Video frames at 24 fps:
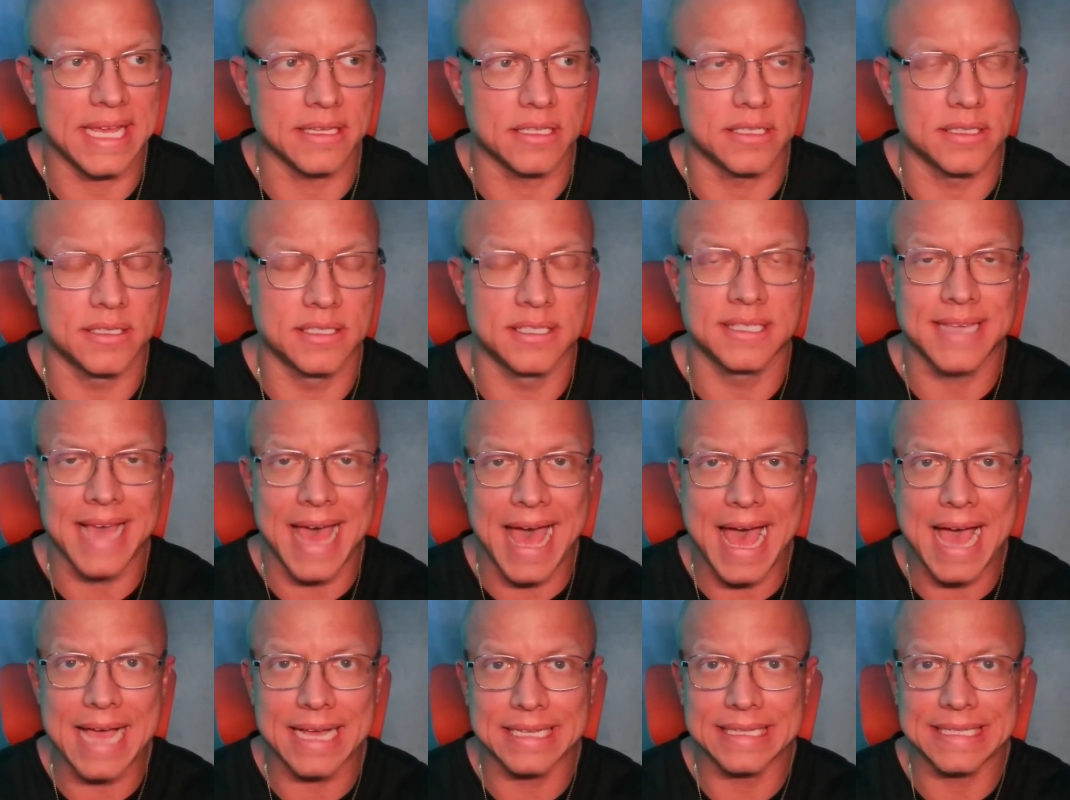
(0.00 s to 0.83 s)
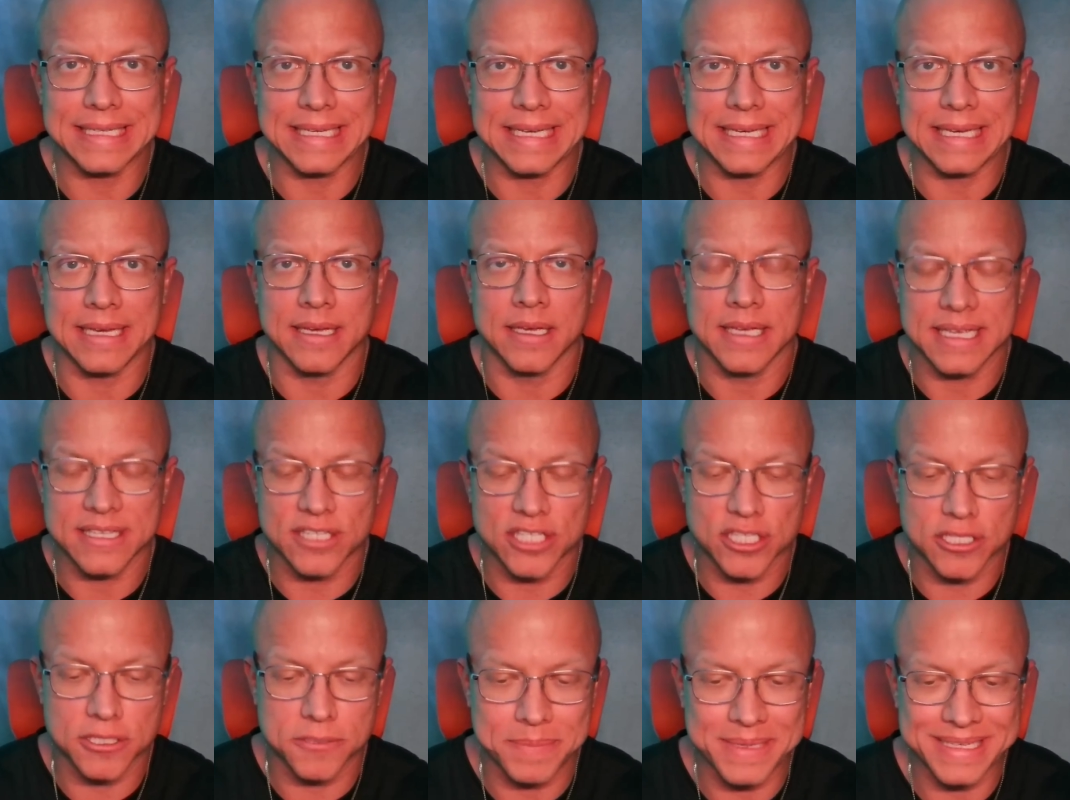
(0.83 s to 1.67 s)
exactly,
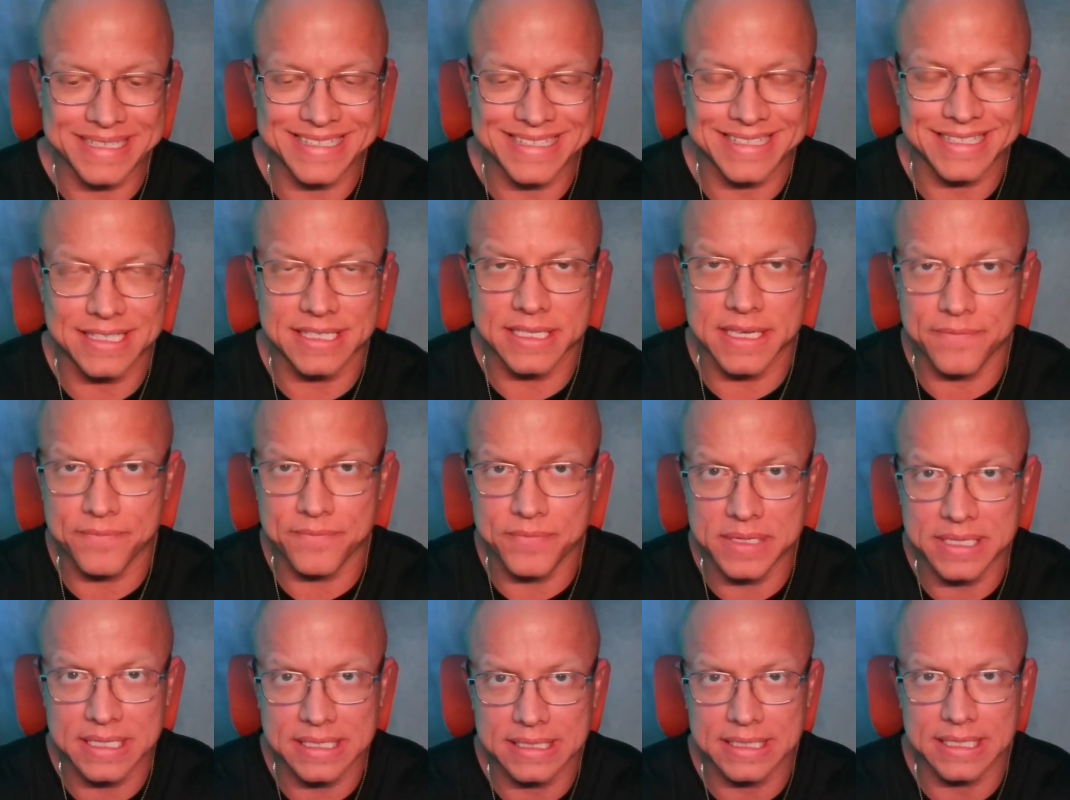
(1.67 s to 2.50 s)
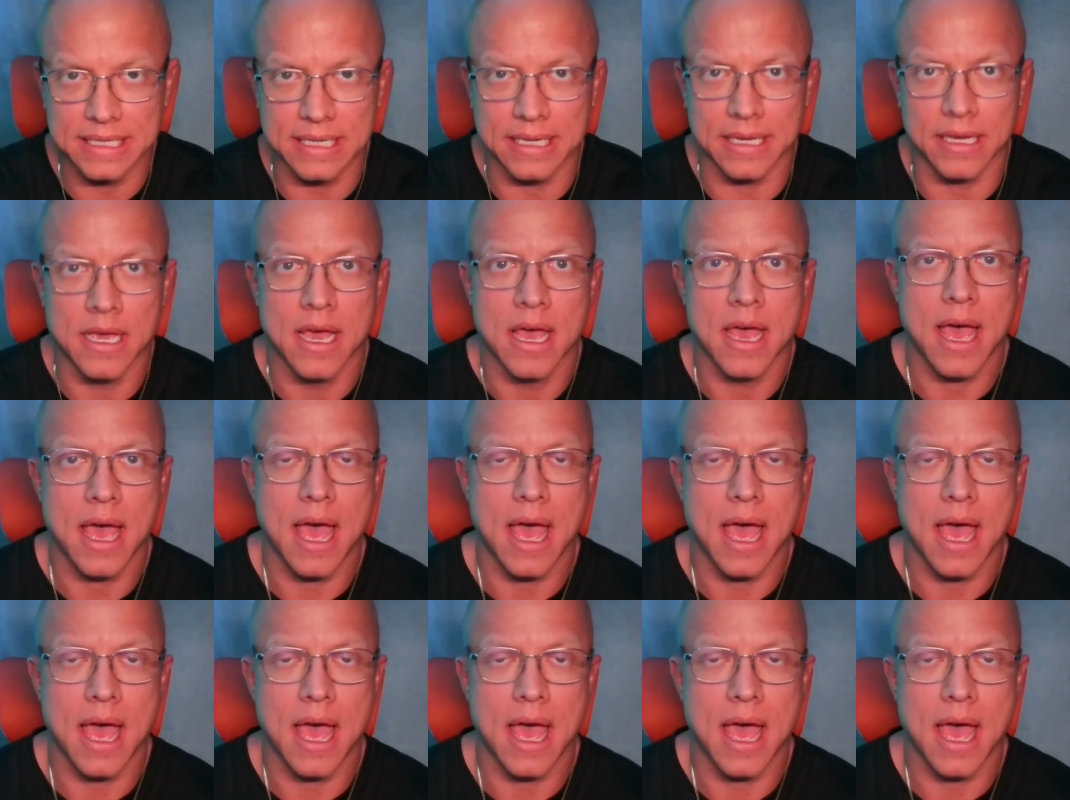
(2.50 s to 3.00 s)
specifically,